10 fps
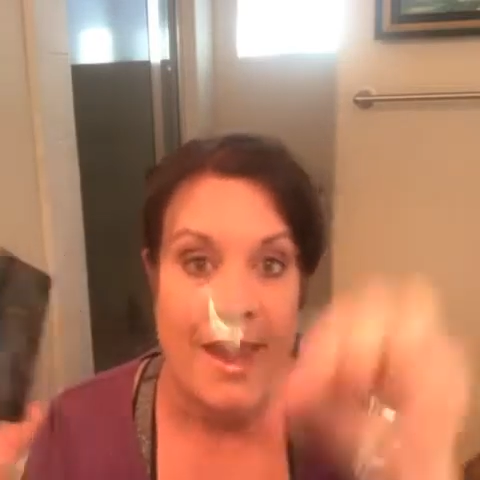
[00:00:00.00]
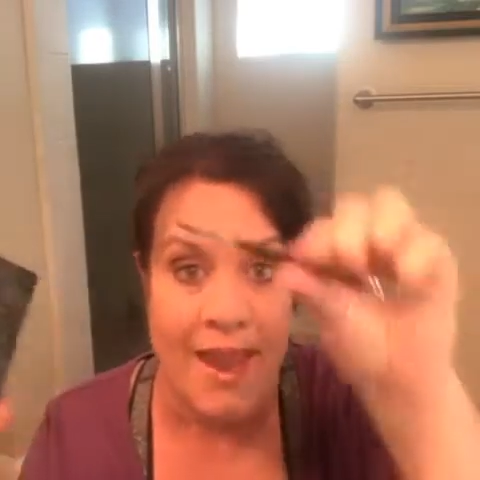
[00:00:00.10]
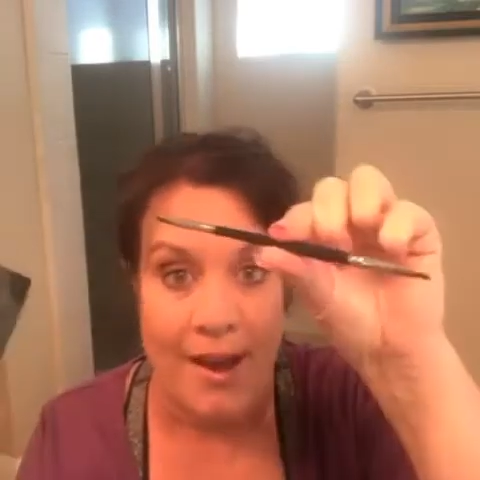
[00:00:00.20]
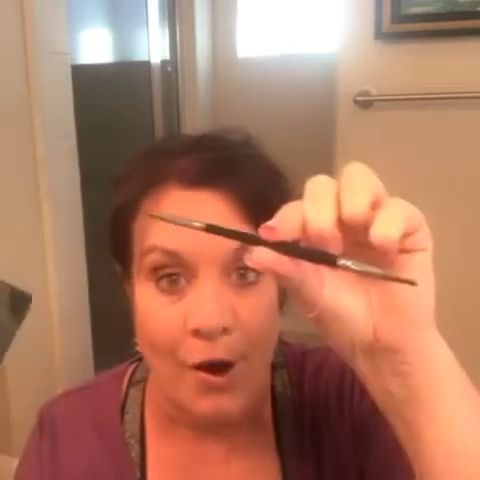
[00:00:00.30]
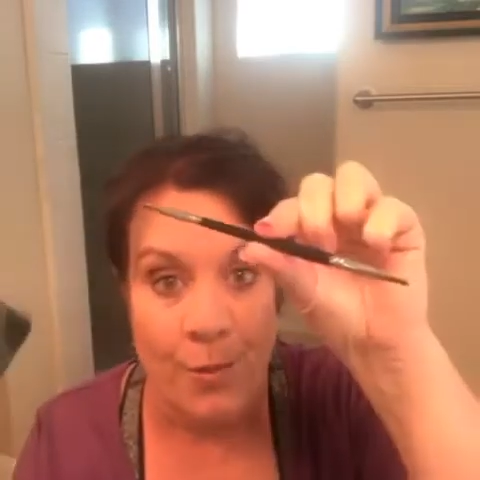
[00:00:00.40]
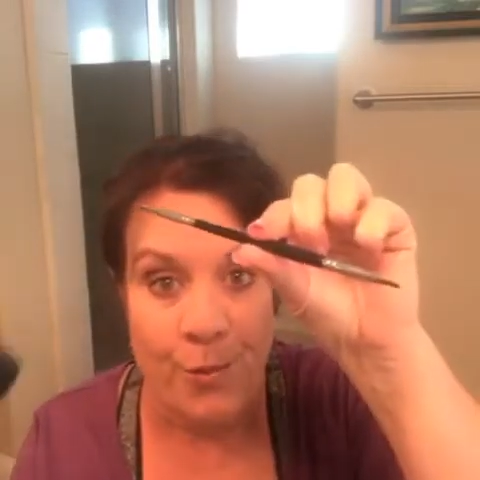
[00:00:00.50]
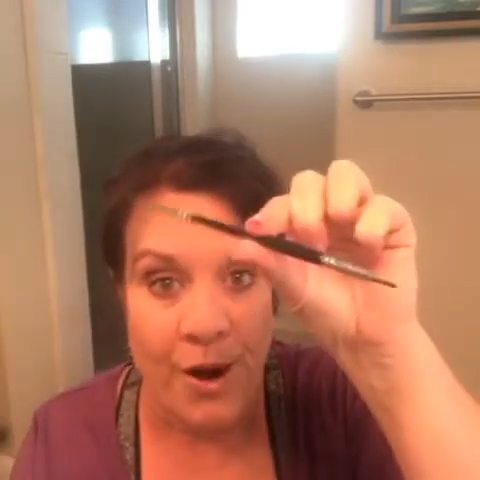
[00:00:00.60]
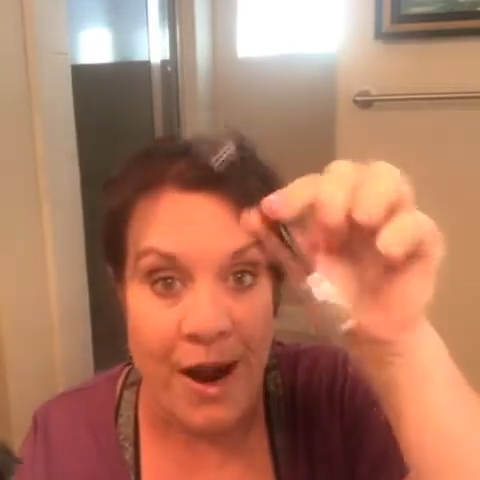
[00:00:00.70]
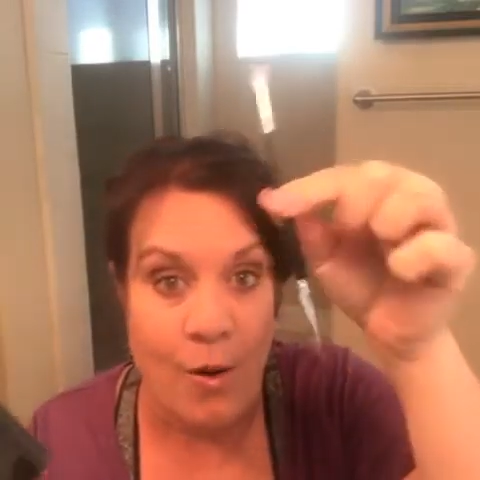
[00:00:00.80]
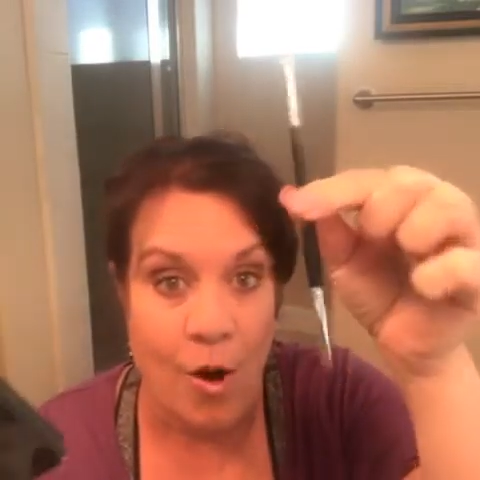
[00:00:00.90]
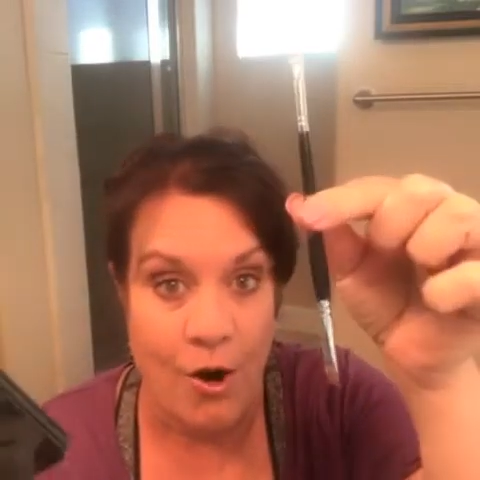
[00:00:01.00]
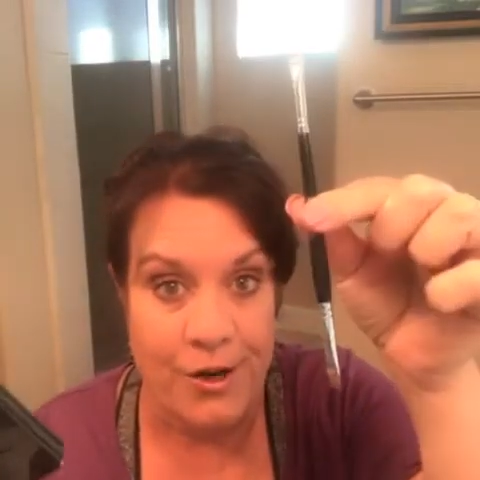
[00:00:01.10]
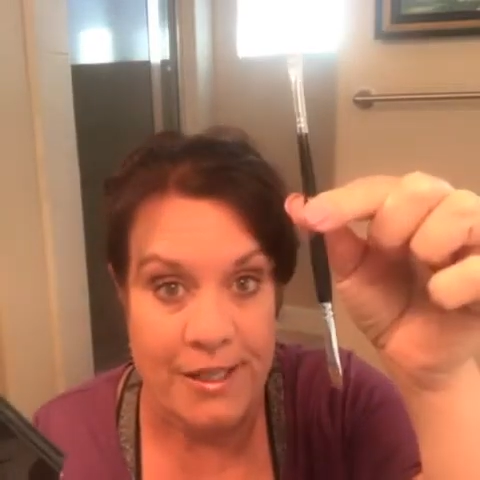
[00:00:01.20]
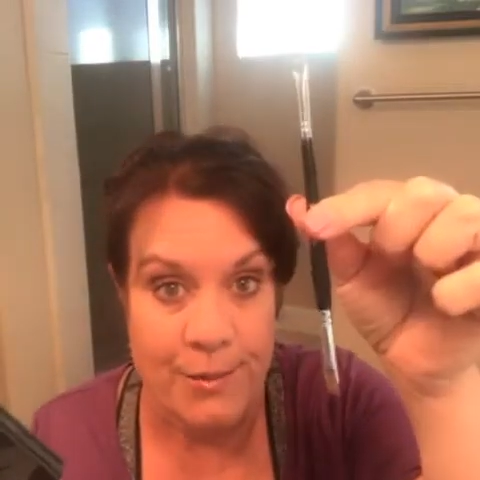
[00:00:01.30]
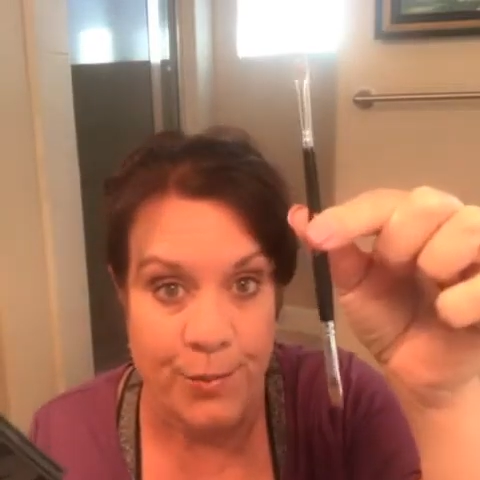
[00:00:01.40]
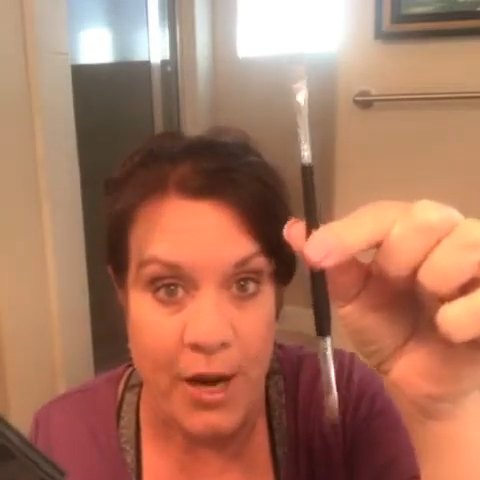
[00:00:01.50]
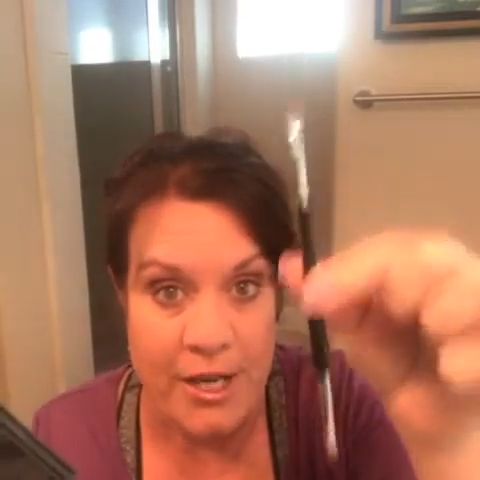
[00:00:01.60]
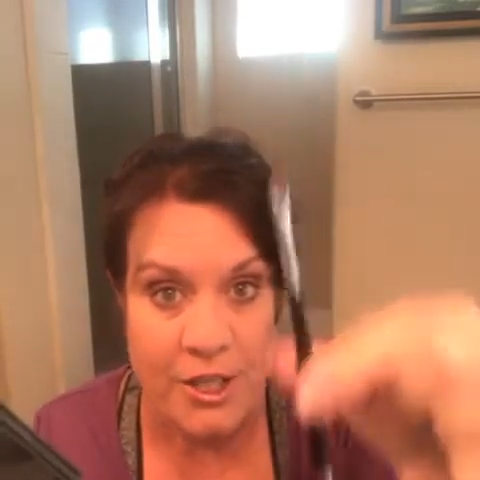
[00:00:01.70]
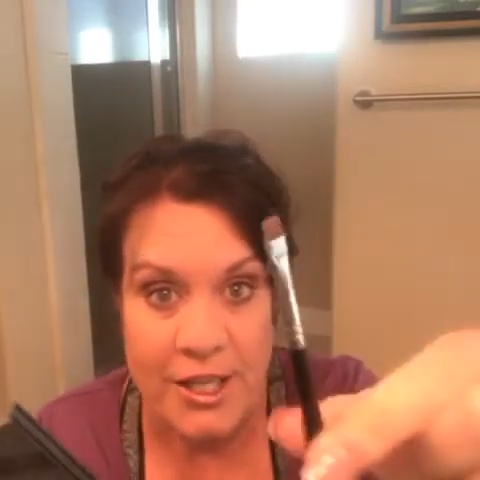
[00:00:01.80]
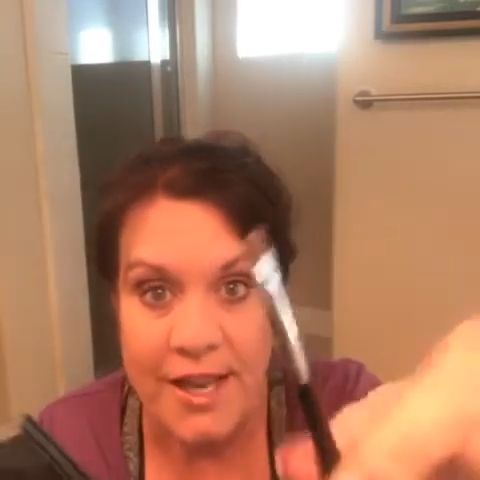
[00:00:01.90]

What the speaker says: and our brow artist brush.